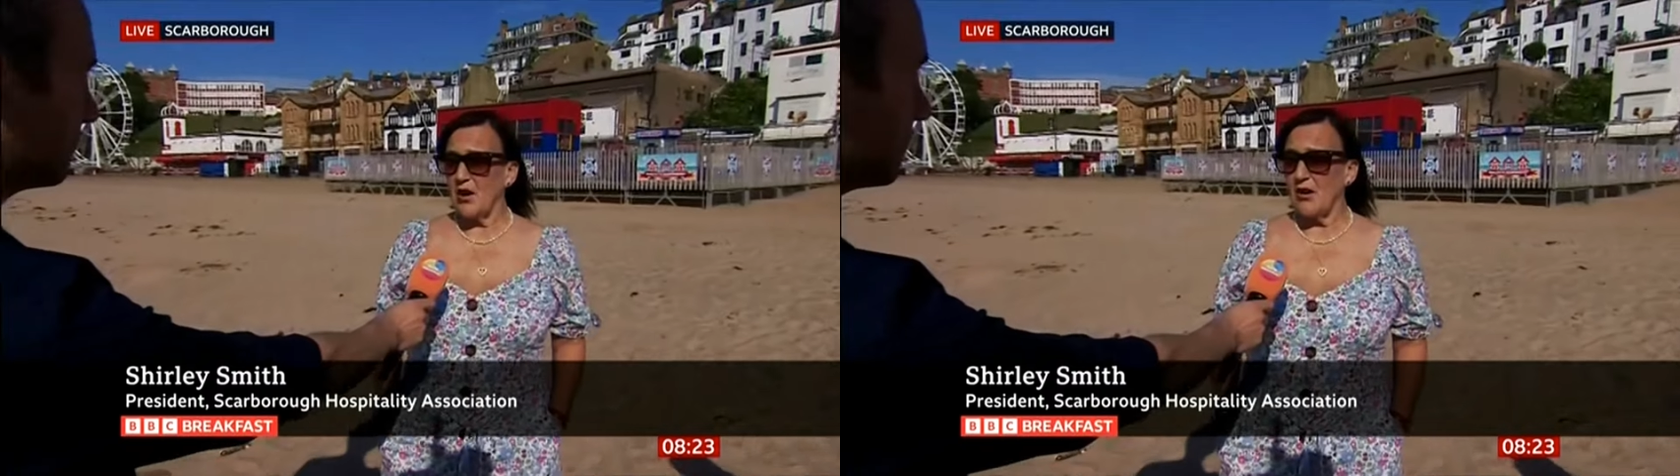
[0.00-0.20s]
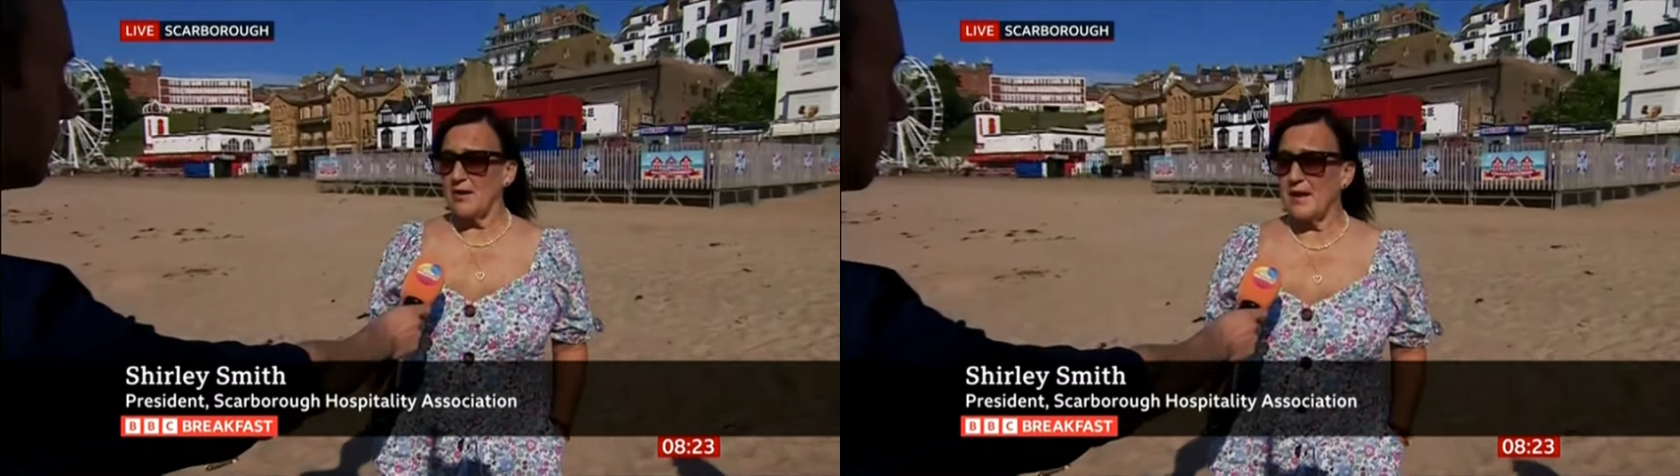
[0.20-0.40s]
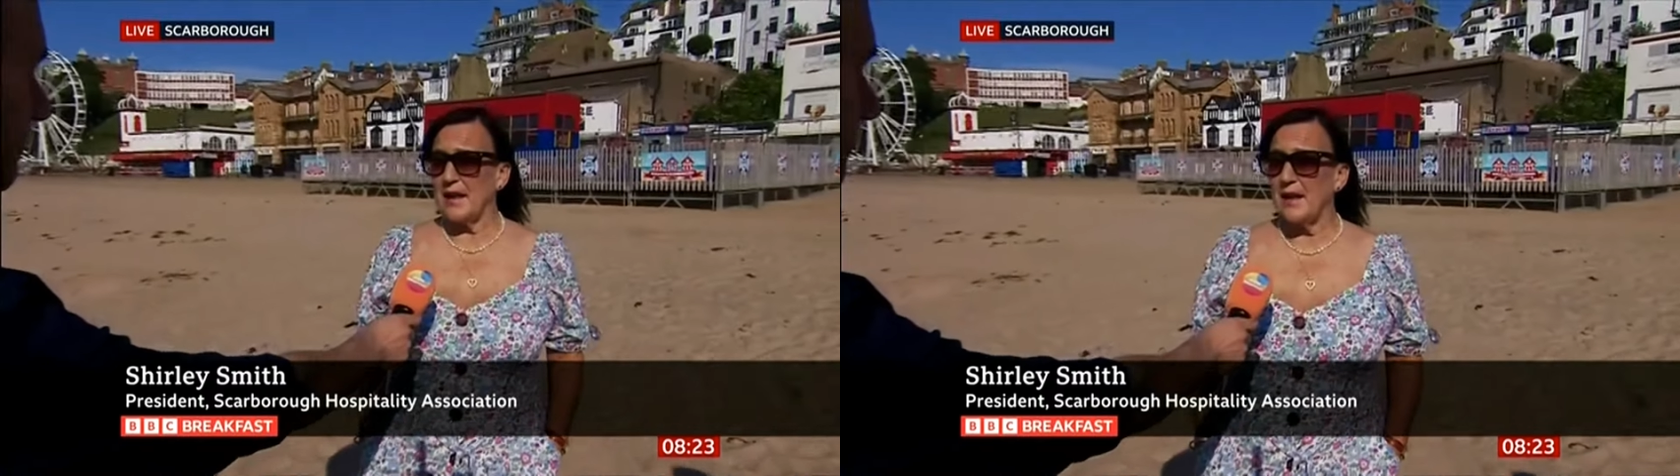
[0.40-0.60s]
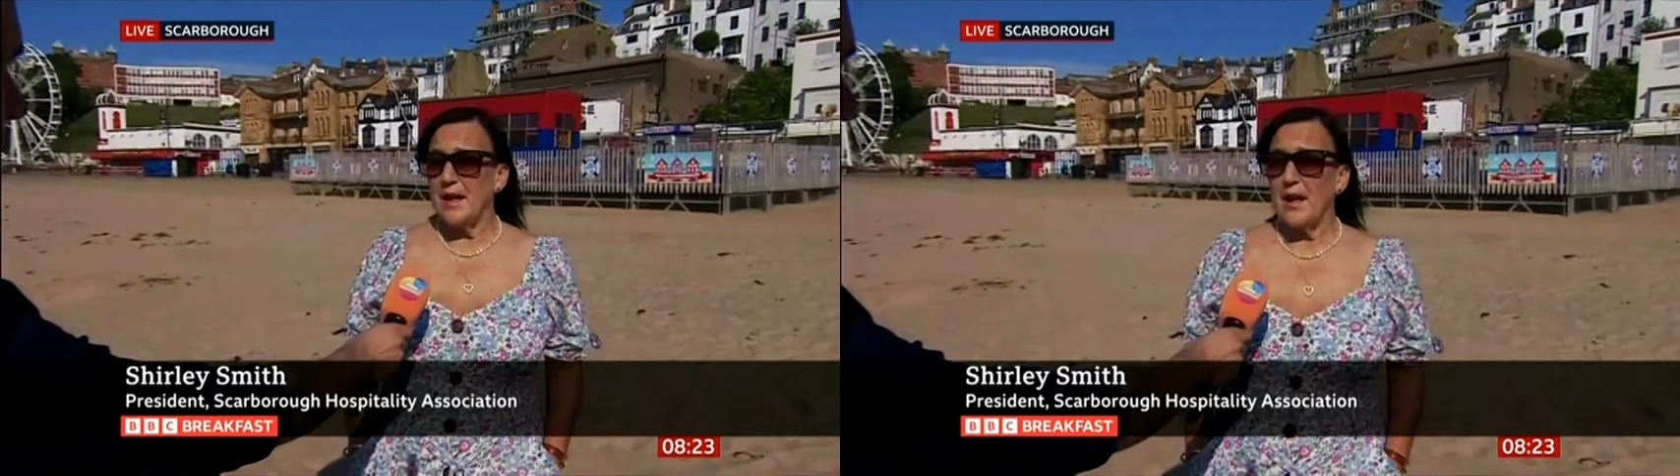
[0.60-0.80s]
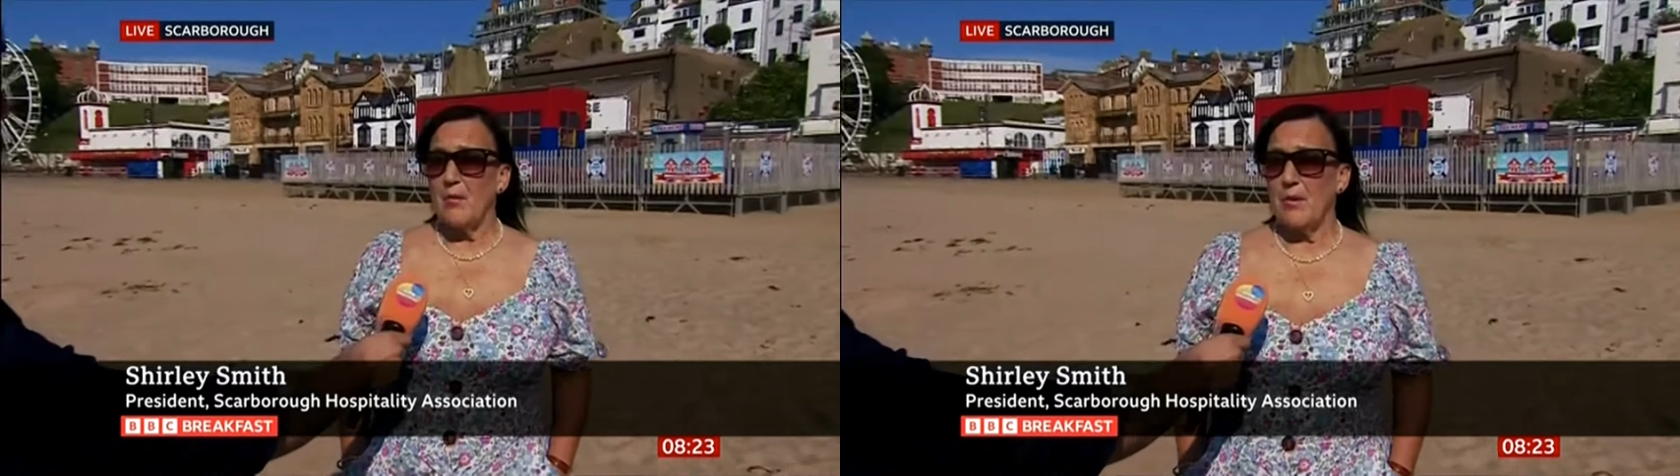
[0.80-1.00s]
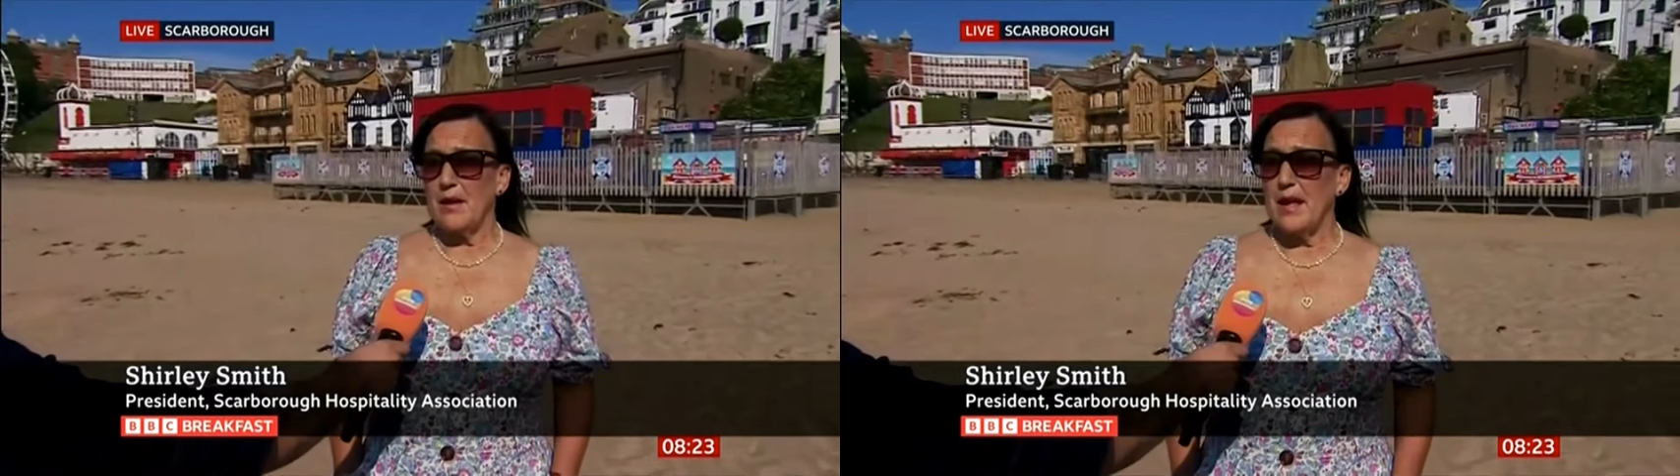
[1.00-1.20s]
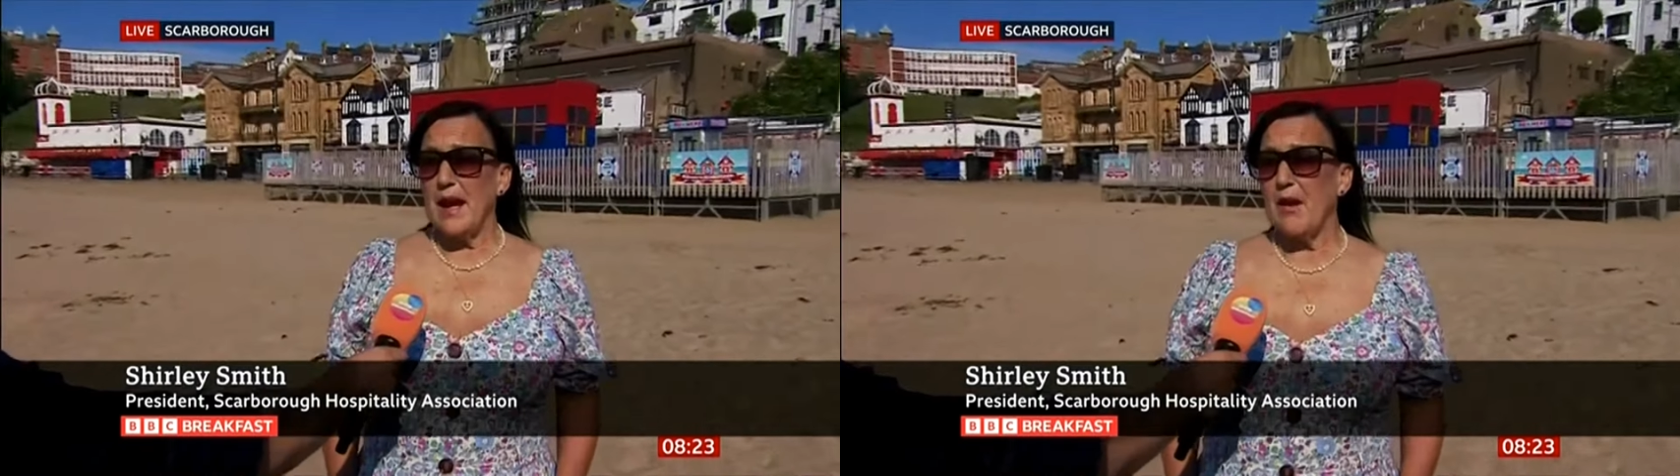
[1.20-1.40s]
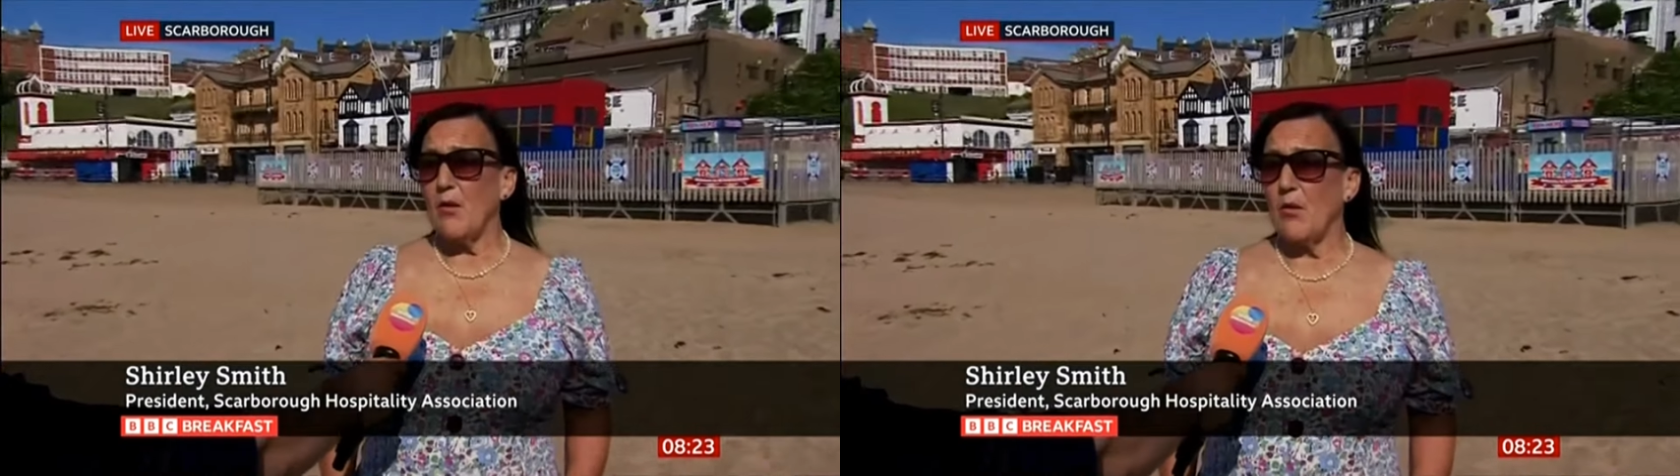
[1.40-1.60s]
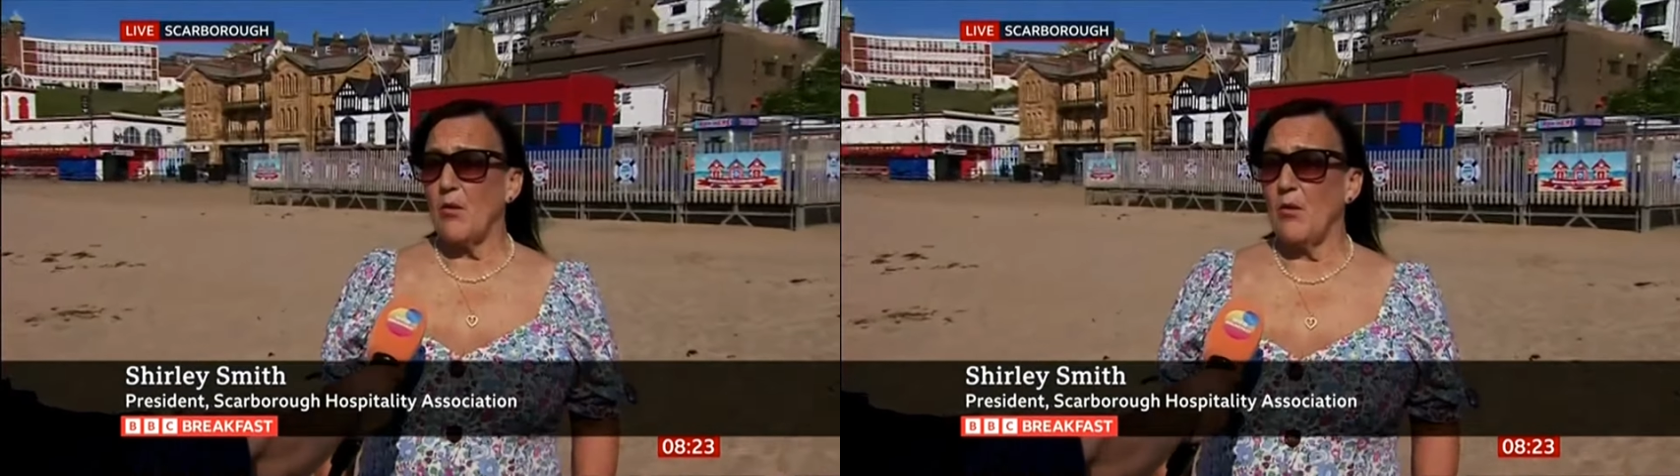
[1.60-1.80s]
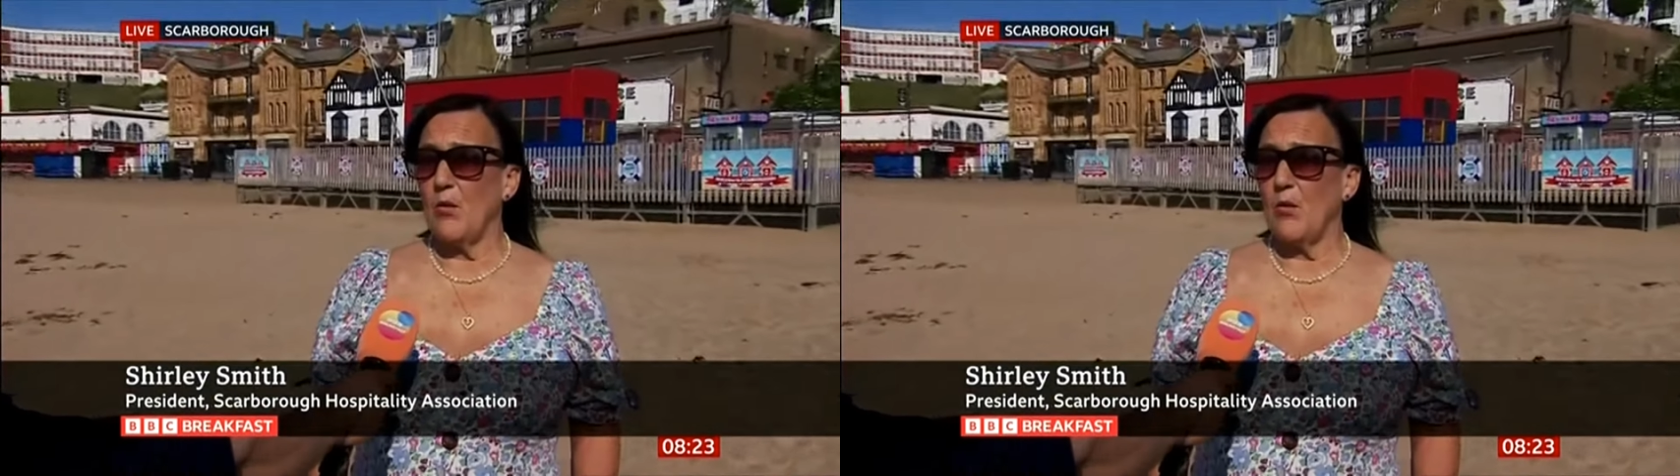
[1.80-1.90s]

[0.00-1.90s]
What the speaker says: holiday, but now